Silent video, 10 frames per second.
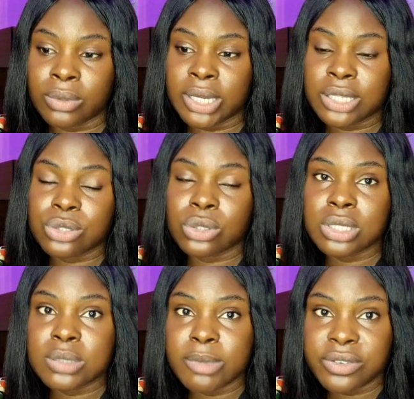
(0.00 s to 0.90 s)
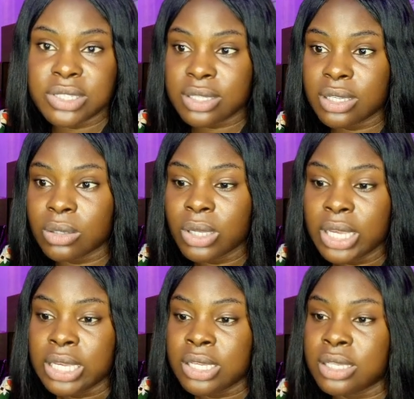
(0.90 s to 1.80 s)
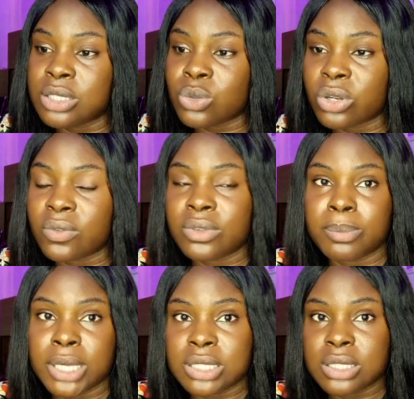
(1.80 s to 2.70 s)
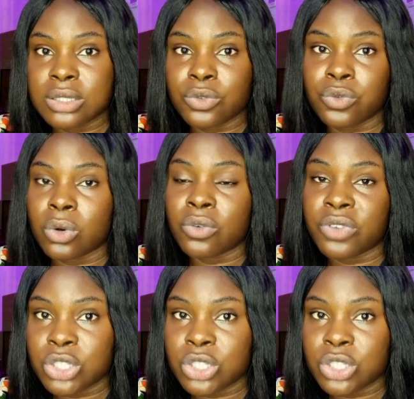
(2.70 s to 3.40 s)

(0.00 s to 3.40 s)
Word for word: So this Meriskill is one of the best for virtual